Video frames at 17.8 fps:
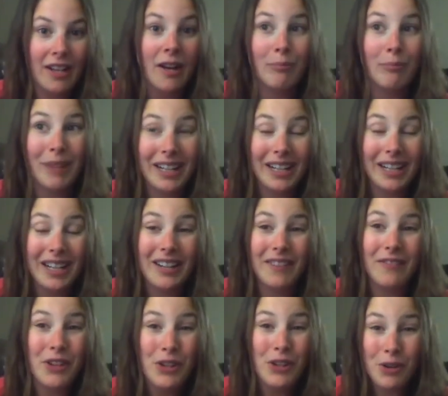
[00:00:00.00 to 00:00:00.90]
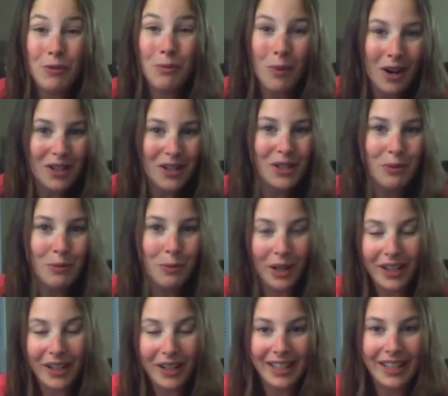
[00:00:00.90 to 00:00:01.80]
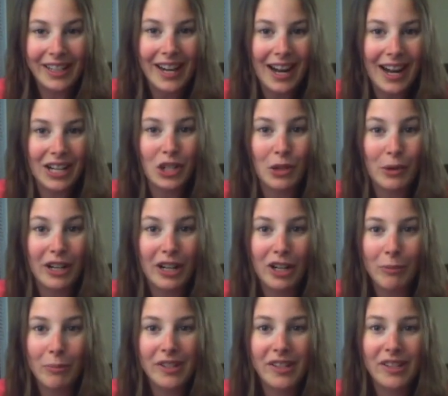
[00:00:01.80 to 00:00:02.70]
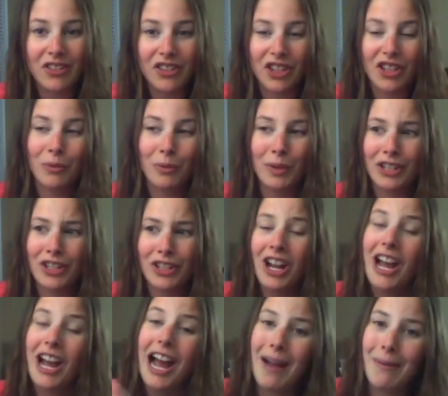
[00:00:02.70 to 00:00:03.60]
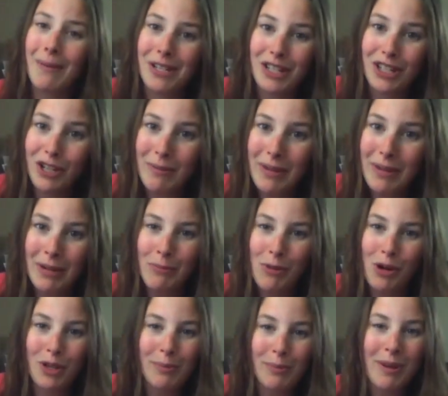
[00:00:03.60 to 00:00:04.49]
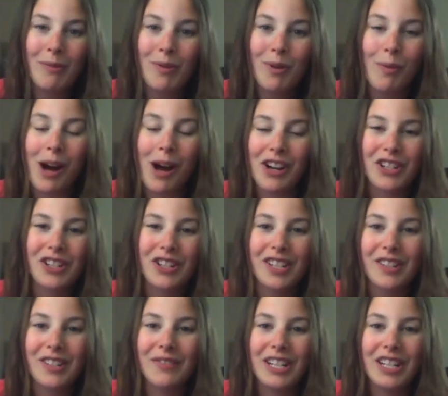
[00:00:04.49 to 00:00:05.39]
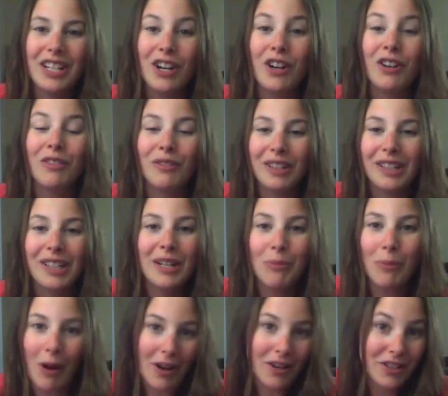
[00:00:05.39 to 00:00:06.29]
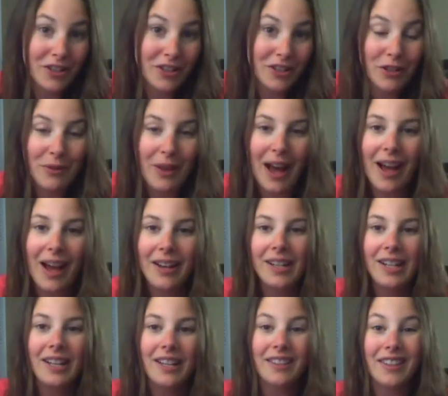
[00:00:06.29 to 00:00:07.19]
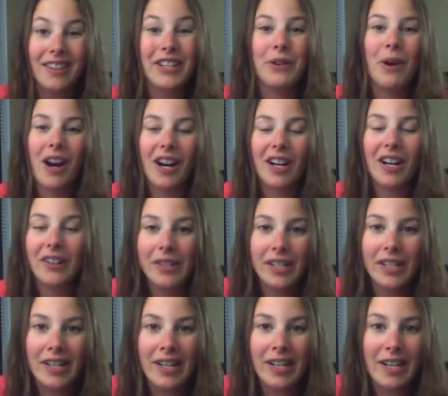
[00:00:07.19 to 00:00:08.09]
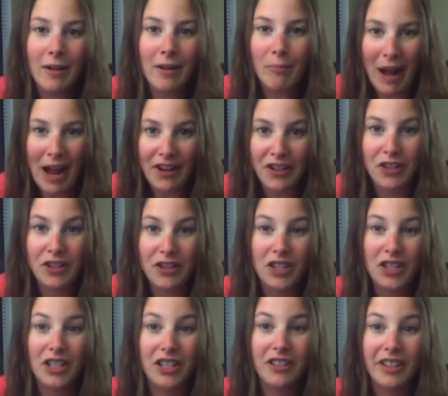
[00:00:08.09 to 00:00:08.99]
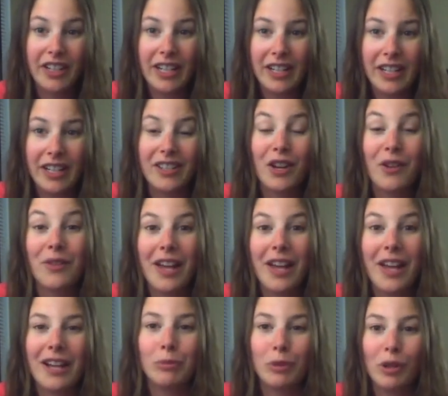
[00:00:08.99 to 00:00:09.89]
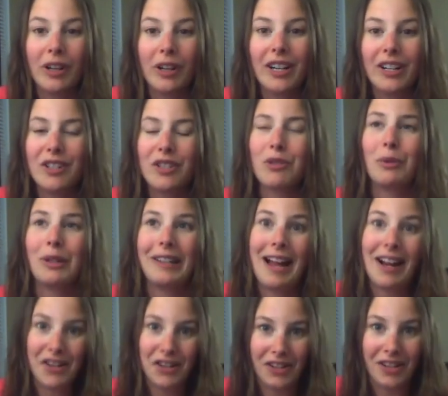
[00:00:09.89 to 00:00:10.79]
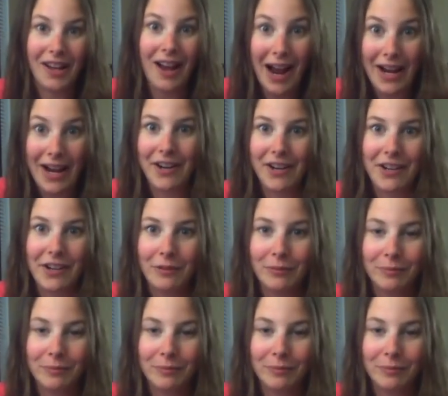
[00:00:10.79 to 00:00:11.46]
But if you want to work in an actuarial position, which I'm assuming most people watching this video really want to do that, then you are going to need a bachelor's degree so that employers will actually hire you.